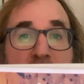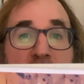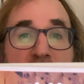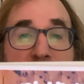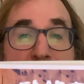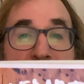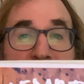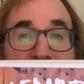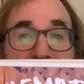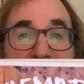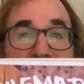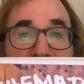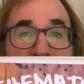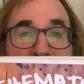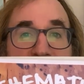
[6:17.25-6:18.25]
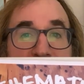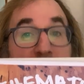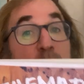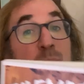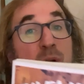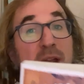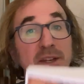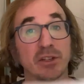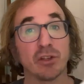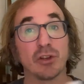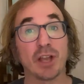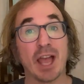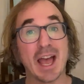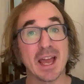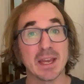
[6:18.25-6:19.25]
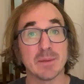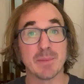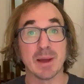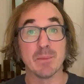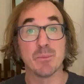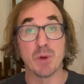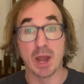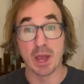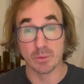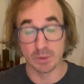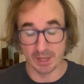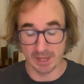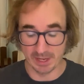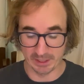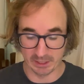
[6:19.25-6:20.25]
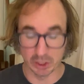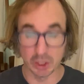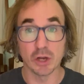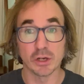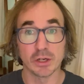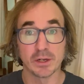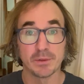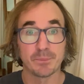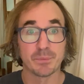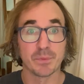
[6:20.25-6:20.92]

Thematic Analysis, A Practical Guide by Brown and Clark.